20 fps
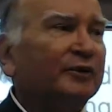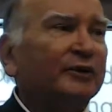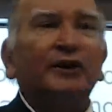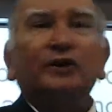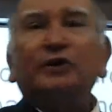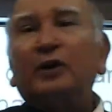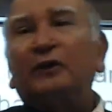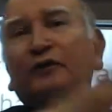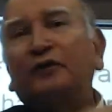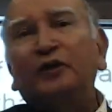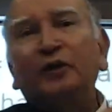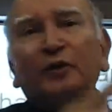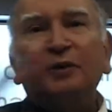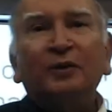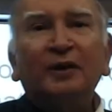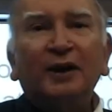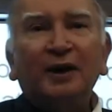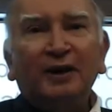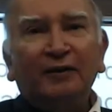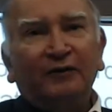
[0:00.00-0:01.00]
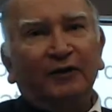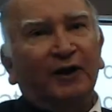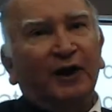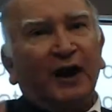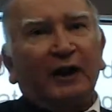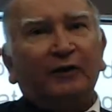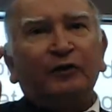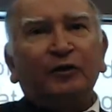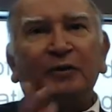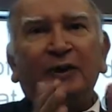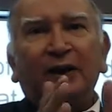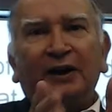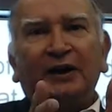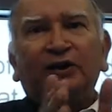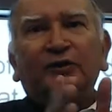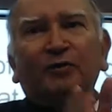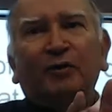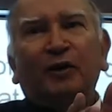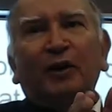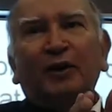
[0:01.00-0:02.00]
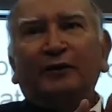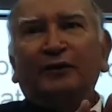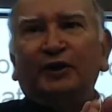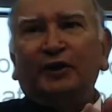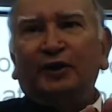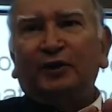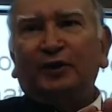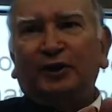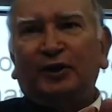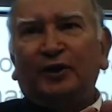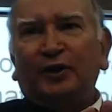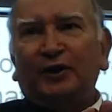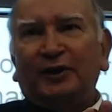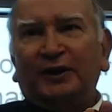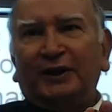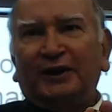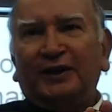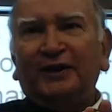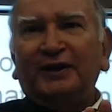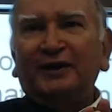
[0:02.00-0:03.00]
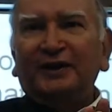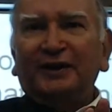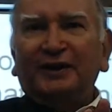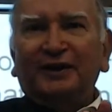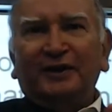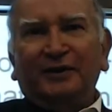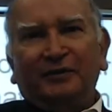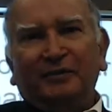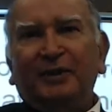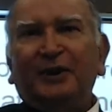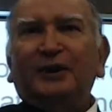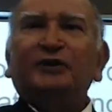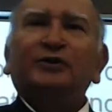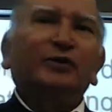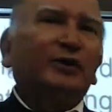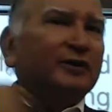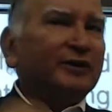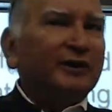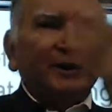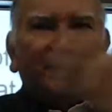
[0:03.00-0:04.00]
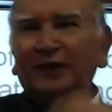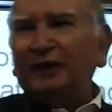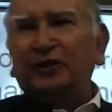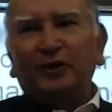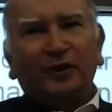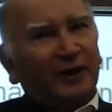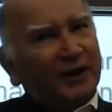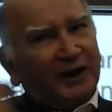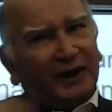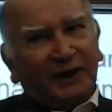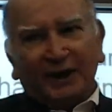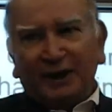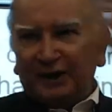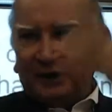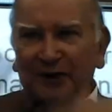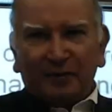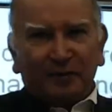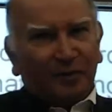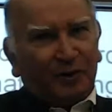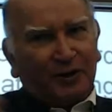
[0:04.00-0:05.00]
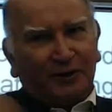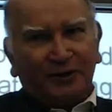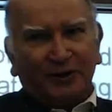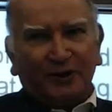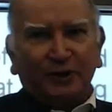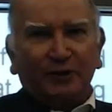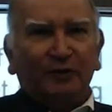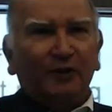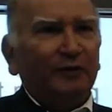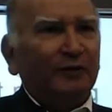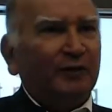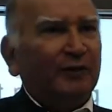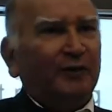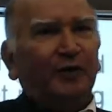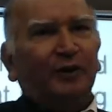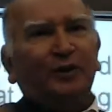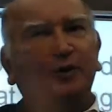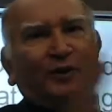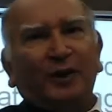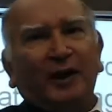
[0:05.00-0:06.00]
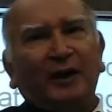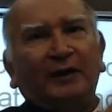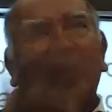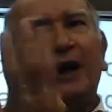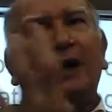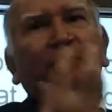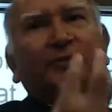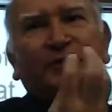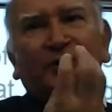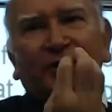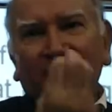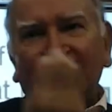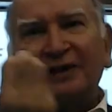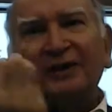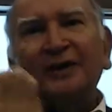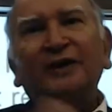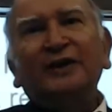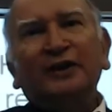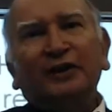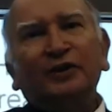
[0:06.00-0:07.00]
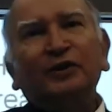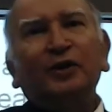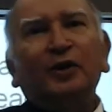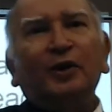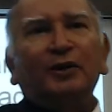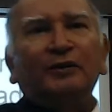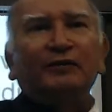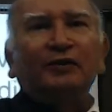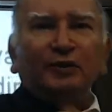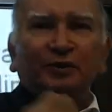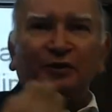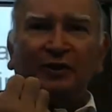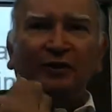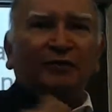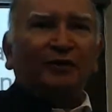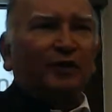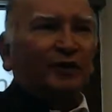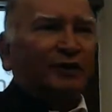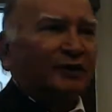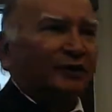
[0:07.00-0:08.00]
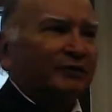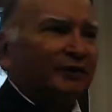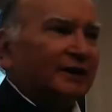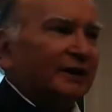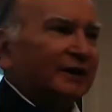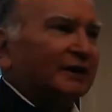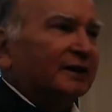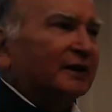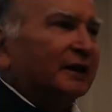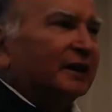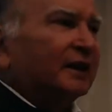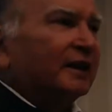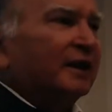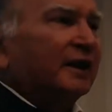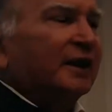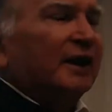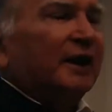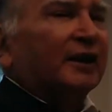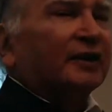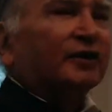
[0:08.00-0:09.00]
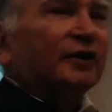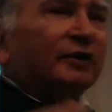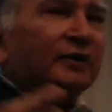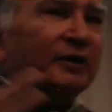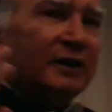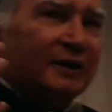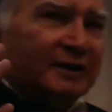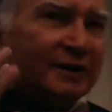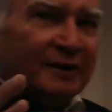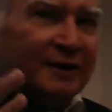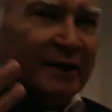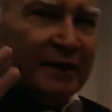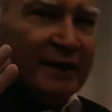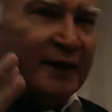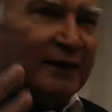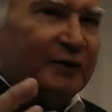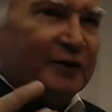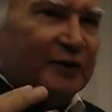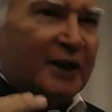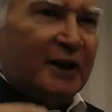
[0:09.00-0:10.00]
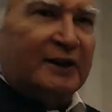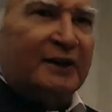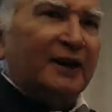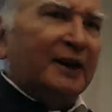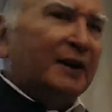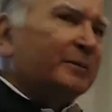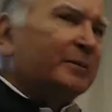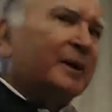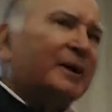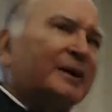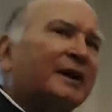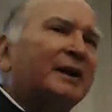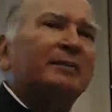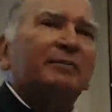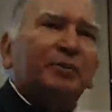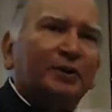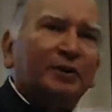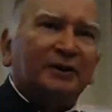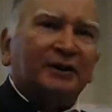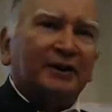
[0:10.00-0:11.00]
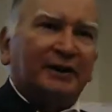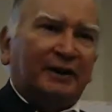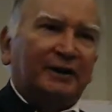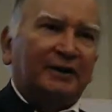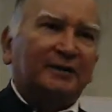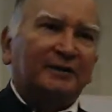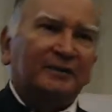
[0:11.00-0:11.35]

each of you will have to make a small video recording based on these or any other point that you want. We want to capture your views on what is worth. So this is the thing which I deliberately put there.